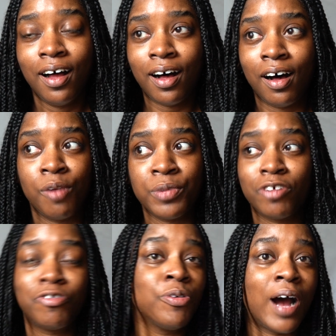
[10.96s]
in a
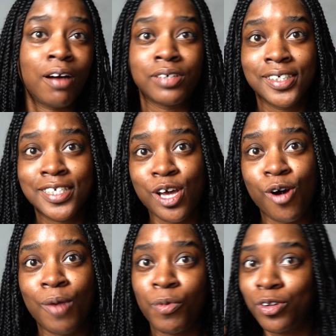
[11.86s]
few hours,
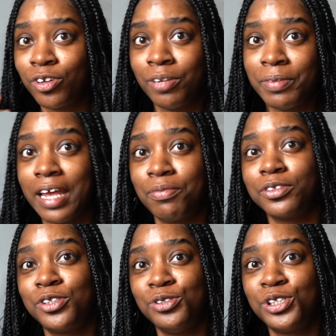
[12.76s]
so I'm only going to be
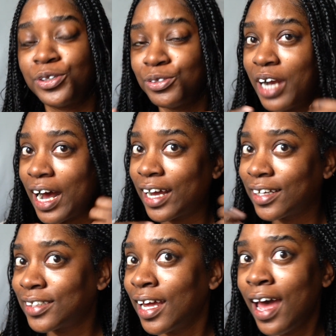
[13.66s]
able to show you
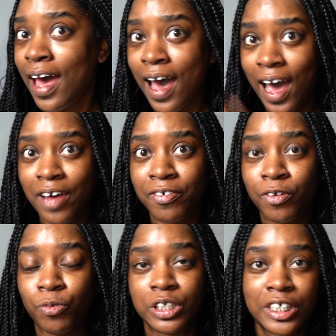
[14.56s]
guys half,
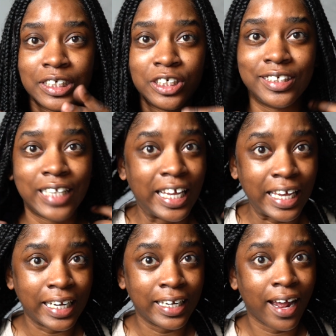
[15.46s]
which is just
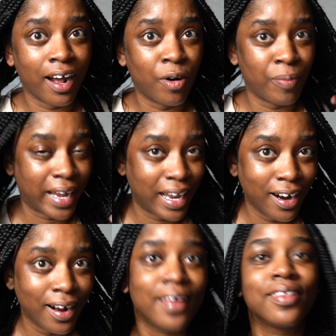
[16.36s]
taking down my
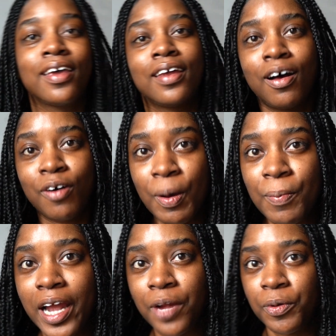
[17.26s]
hair, and then I'll come
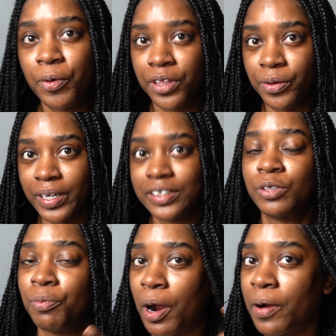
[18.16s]
back and record the
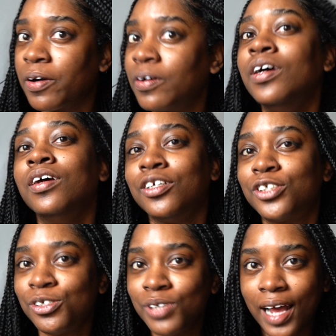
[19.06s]
rest tomorrow and
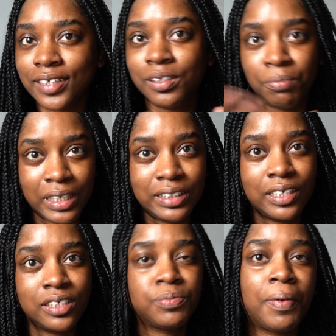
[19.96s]
show you guys the
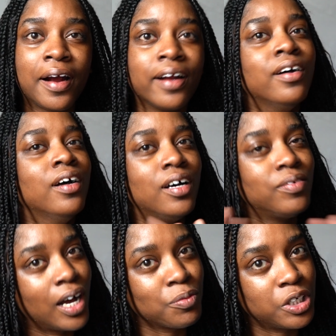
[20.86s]
maintenance part of
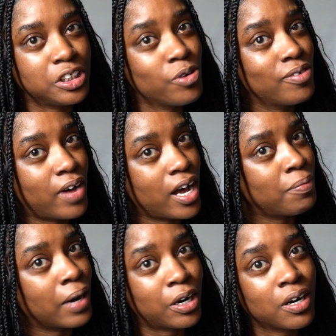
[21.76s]
how I'm going to revive
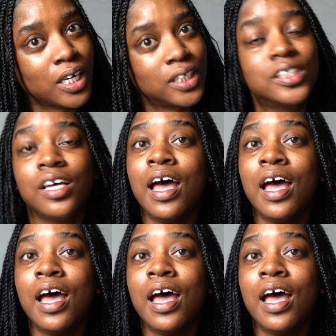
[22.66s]
my curls